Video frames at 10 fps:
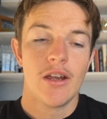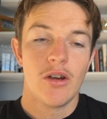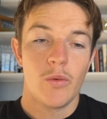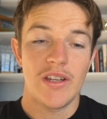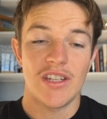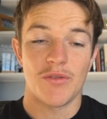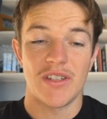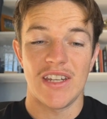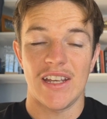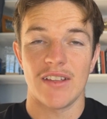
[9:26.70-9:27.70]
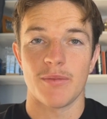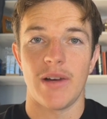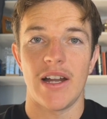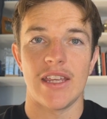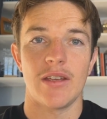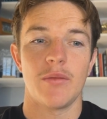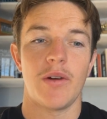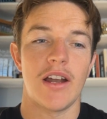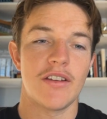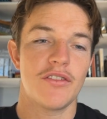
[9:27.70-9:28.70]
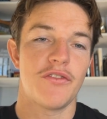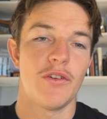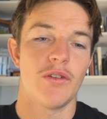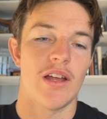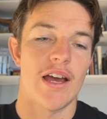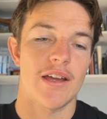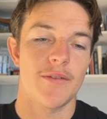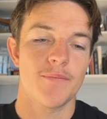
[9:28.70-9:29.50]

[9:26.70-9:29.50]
Which is ridiculous money, but I just feel like